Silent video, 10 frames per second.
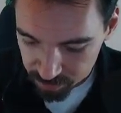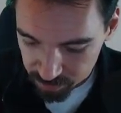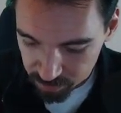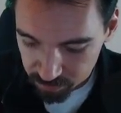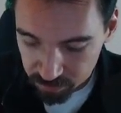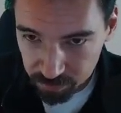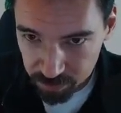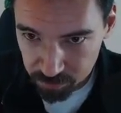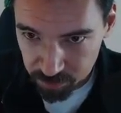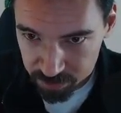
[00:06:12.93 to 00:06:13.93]
the
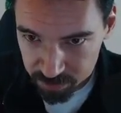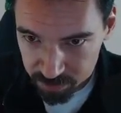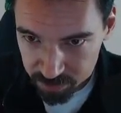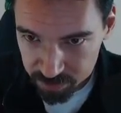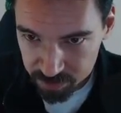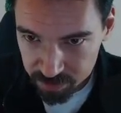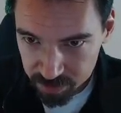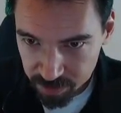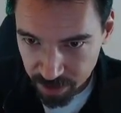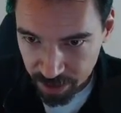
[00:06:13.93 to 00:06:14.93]
limit
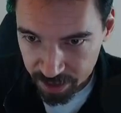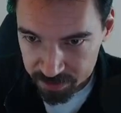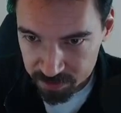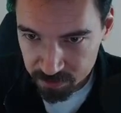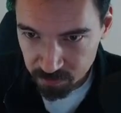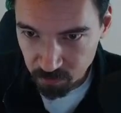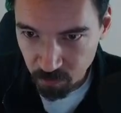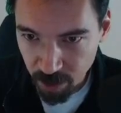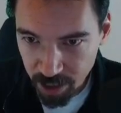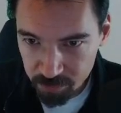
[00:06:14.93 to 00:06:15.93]
as
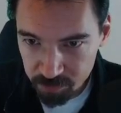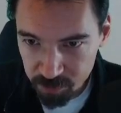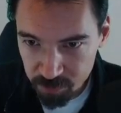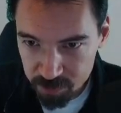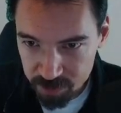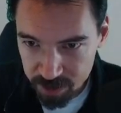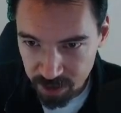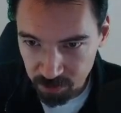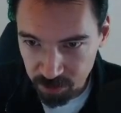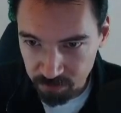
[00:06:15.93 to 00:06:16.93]
y approaches
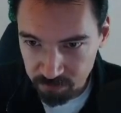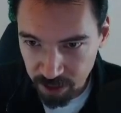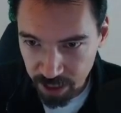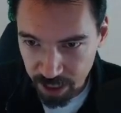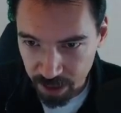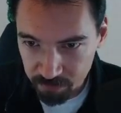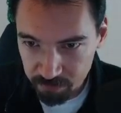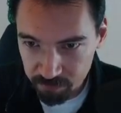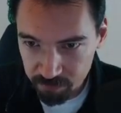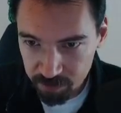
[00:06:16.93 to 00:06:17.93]
L of f